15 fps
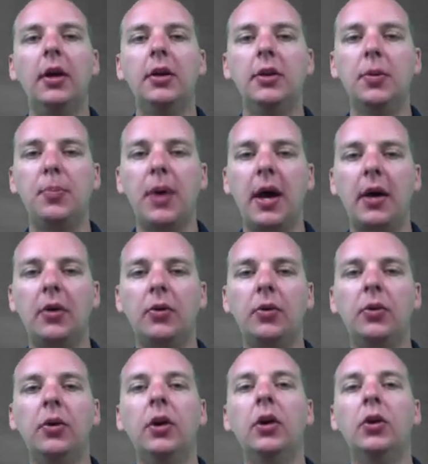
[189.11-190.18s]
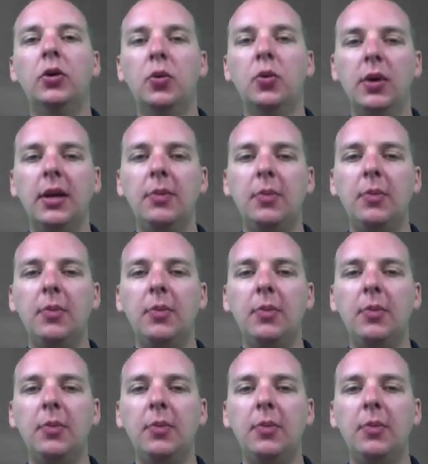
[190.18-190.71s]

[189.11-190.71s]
to paddle 20